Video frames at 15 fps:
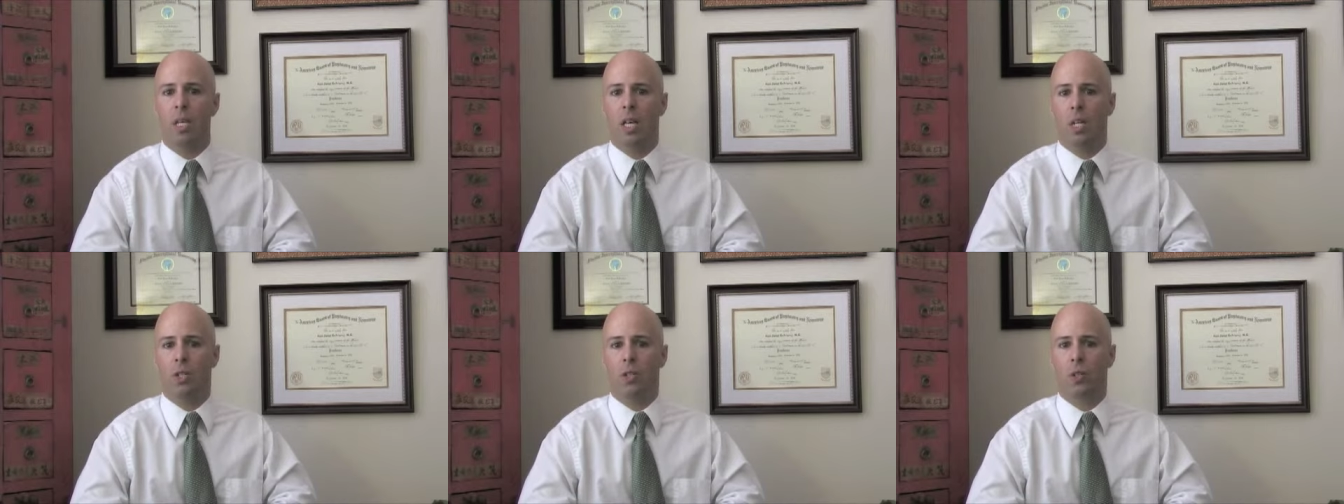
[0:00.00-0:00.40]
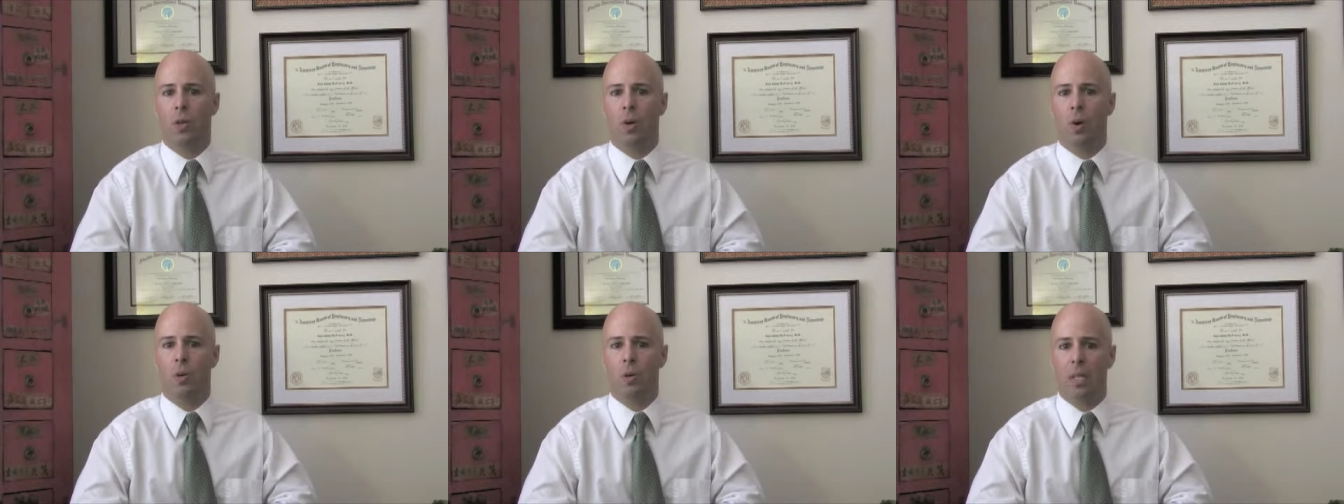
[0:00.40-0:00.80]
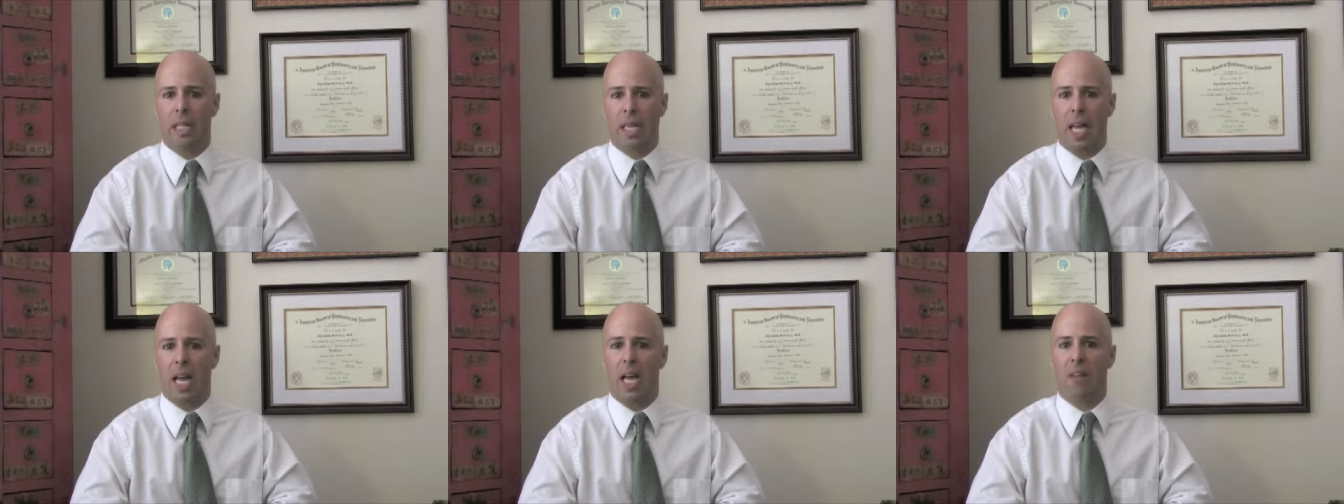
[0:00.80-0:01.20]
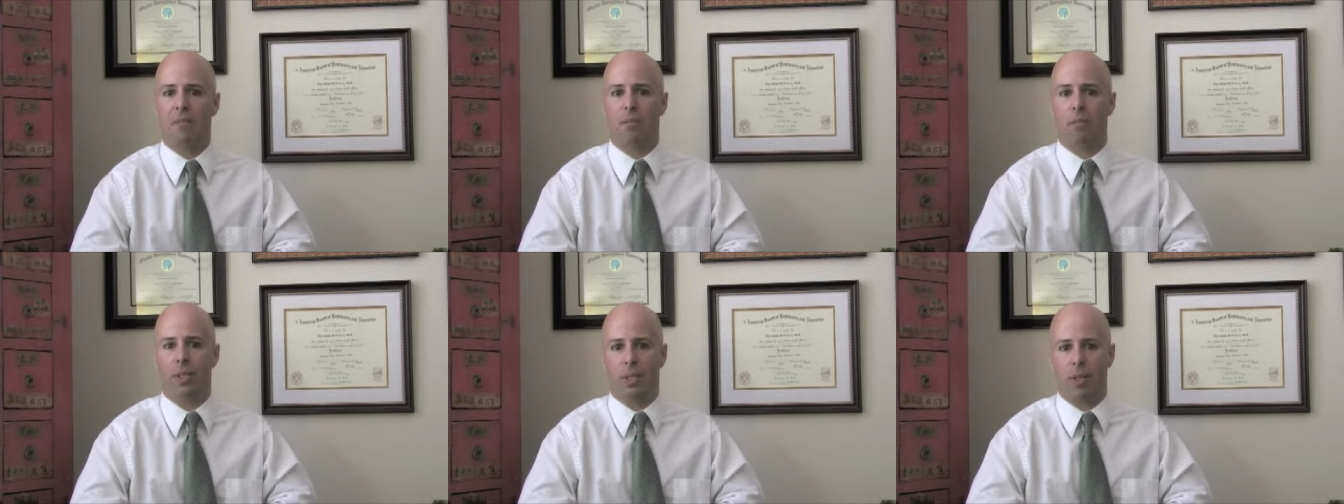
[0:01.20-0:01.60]
it should only
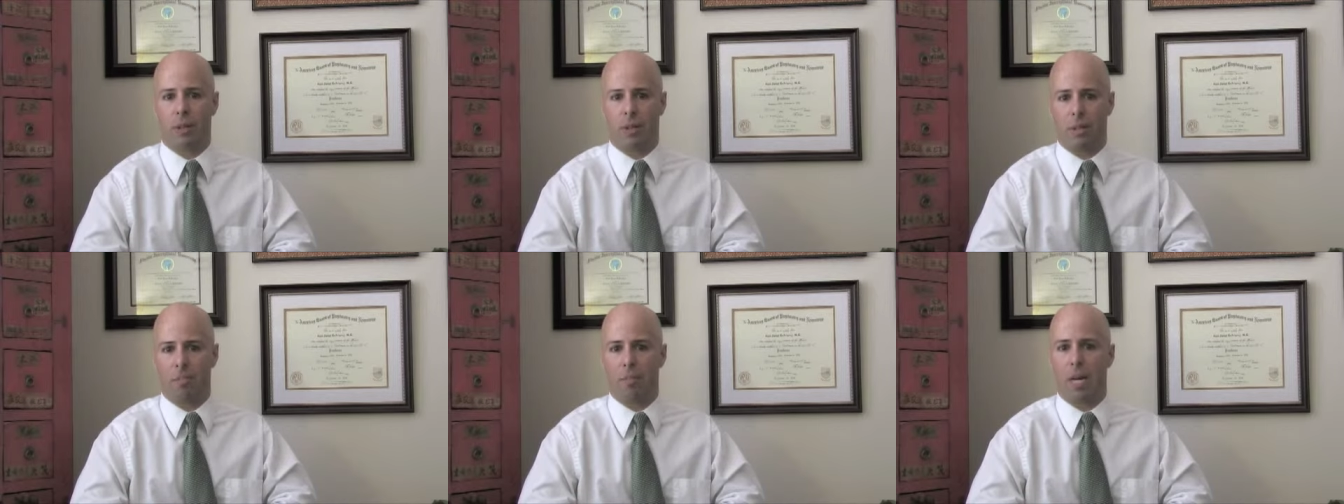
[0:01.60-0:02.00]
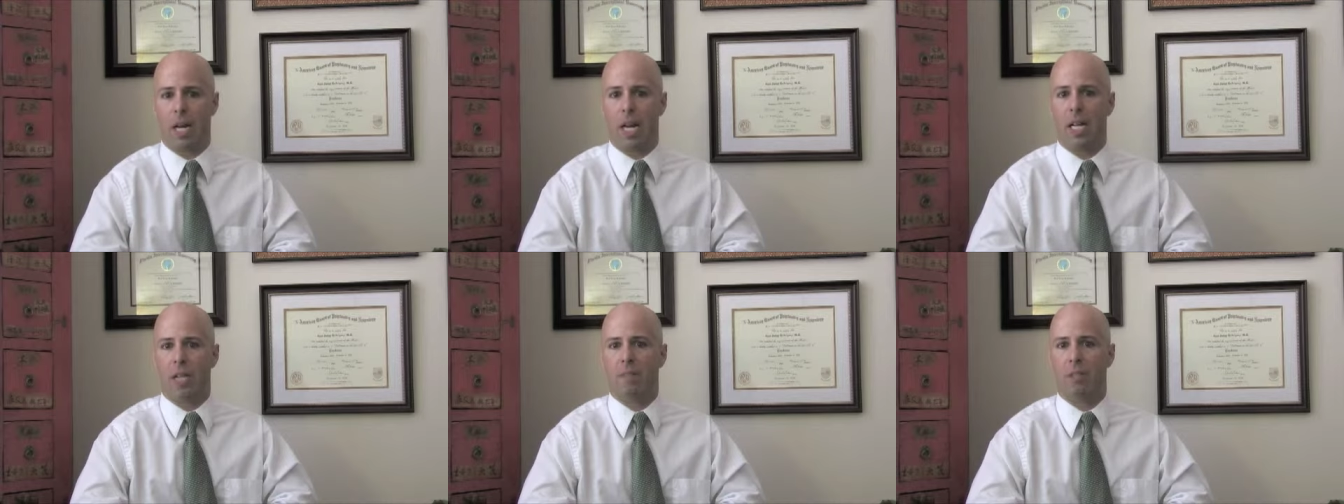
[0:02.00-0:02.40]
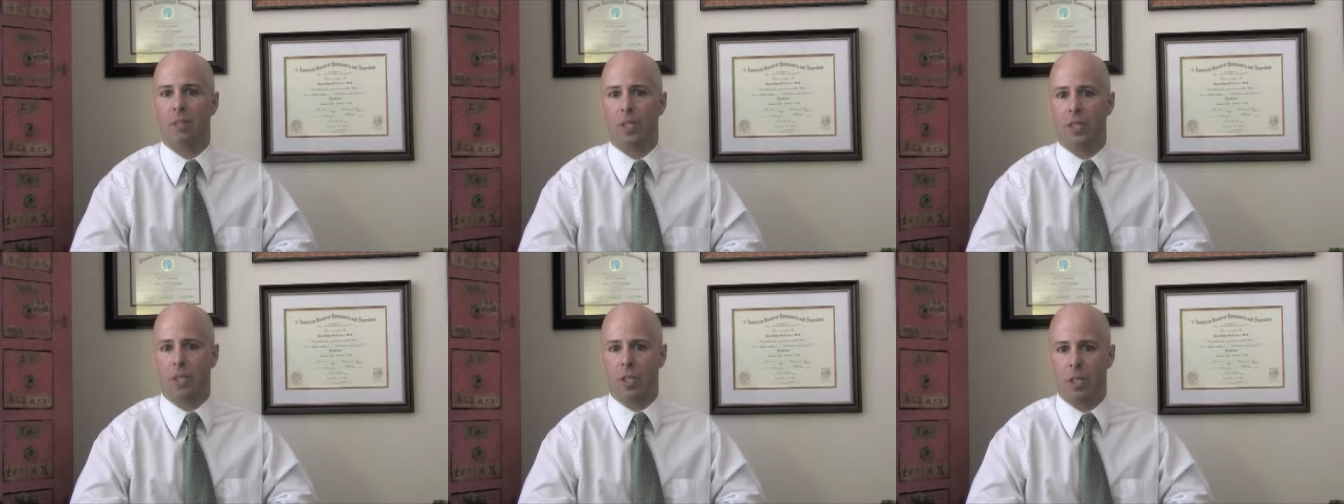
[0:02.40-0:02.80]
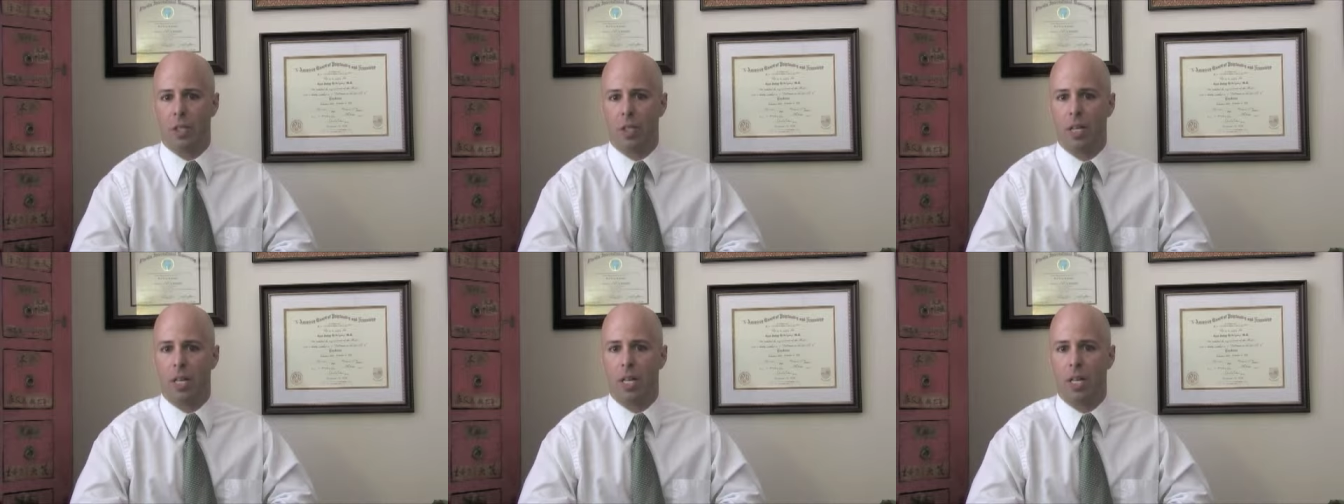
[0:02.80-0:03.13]
ever be started by a physician